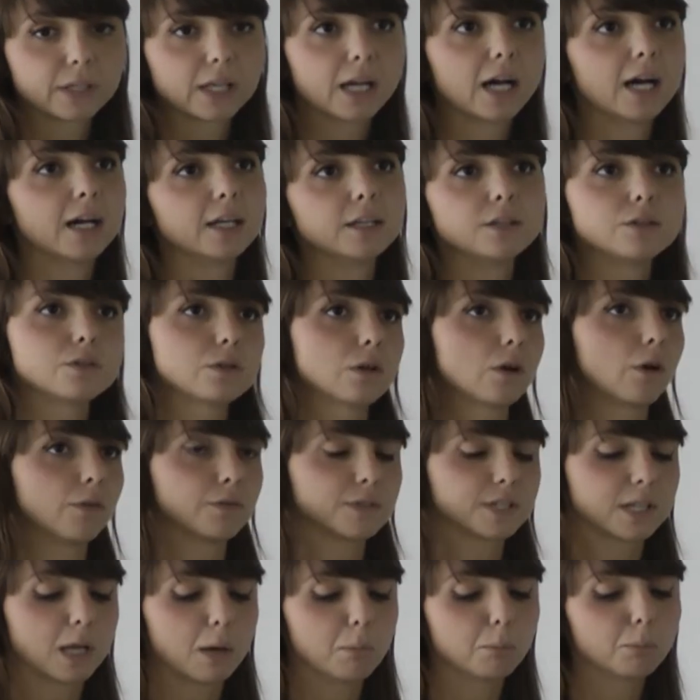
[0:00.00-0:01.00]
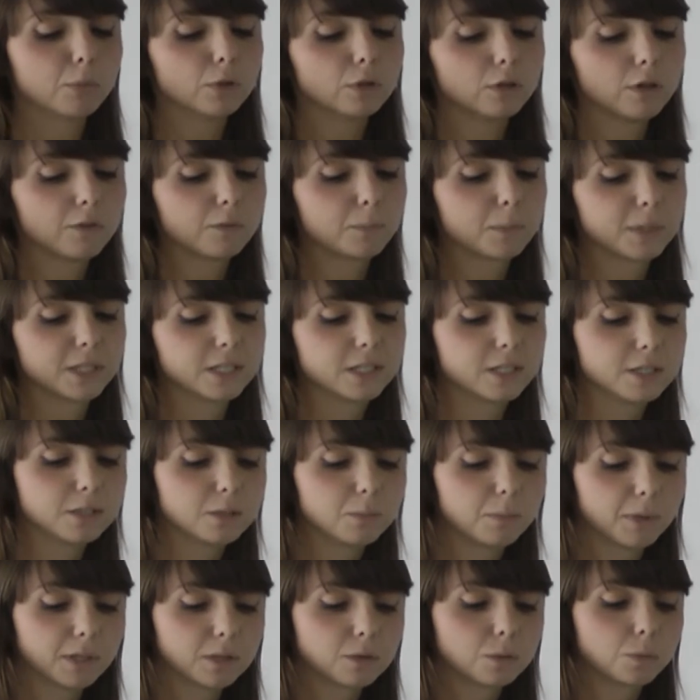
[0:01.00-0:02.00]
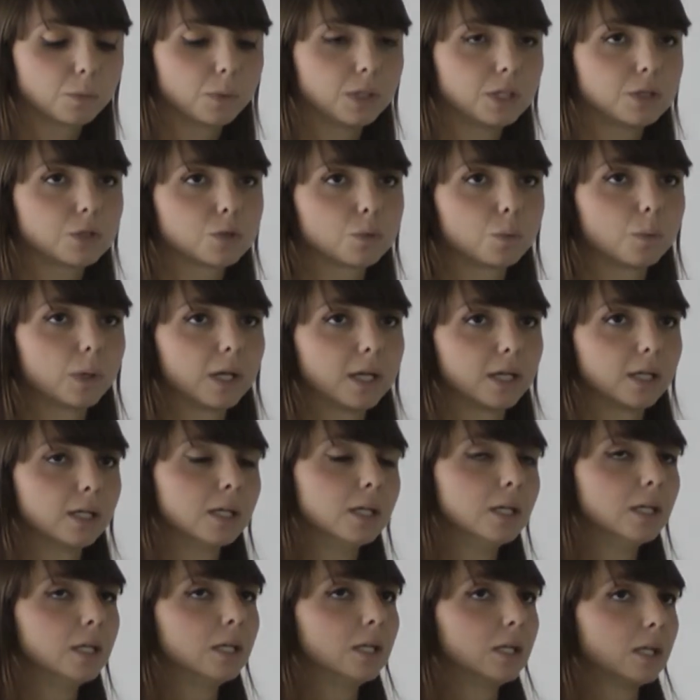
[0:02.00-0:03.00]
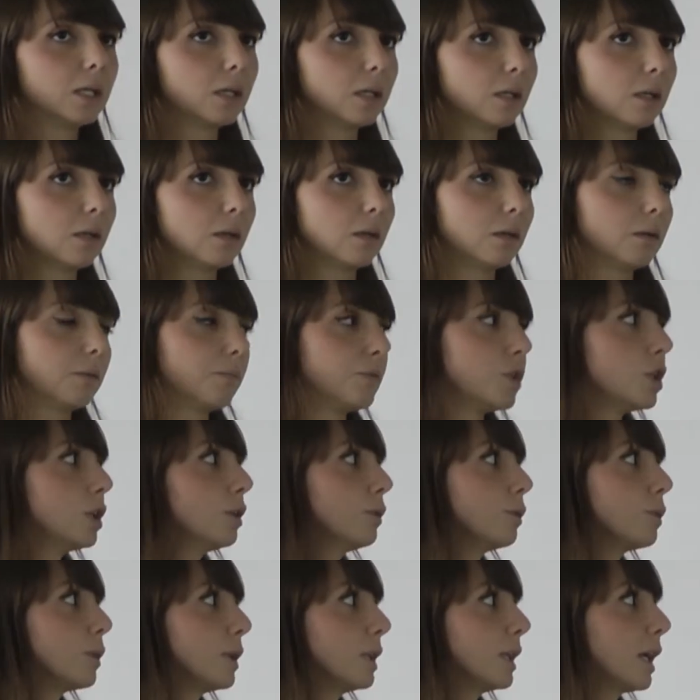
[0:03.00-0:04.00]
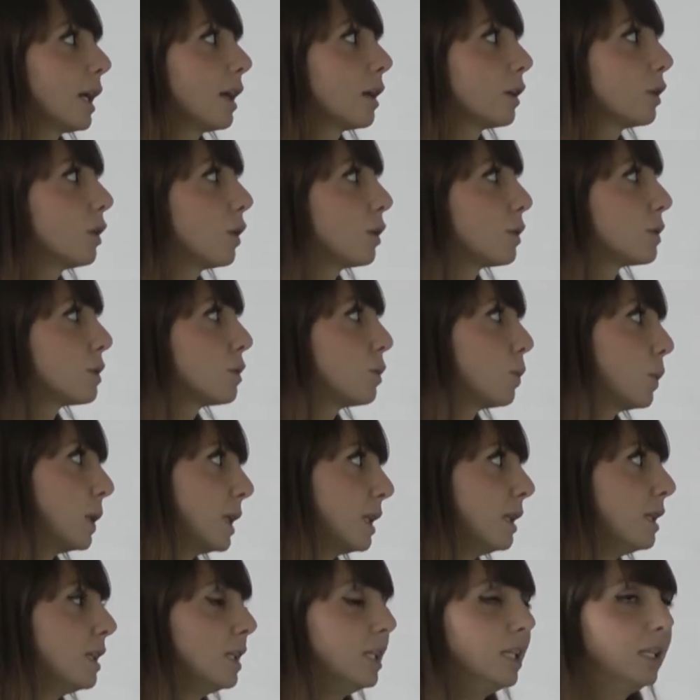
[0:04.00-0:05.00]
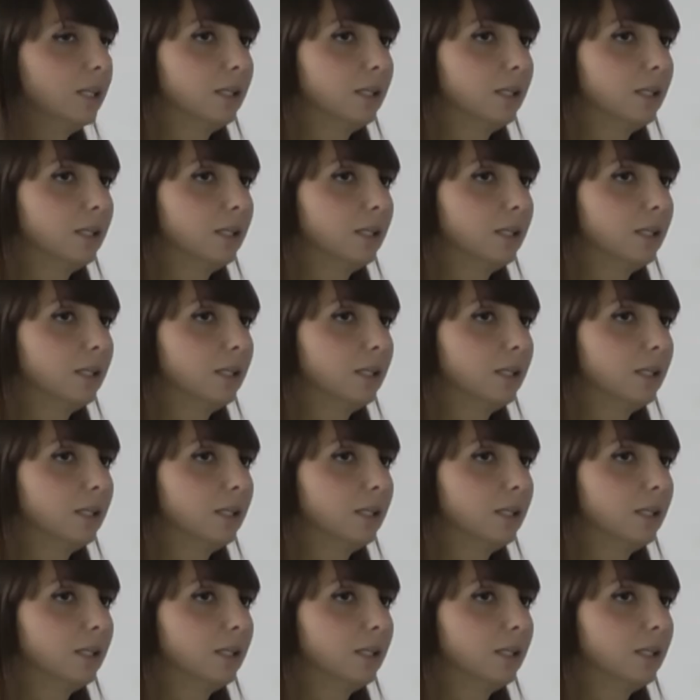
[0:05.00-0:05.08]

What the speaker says: kind of sample of participants, which were children diagnosed with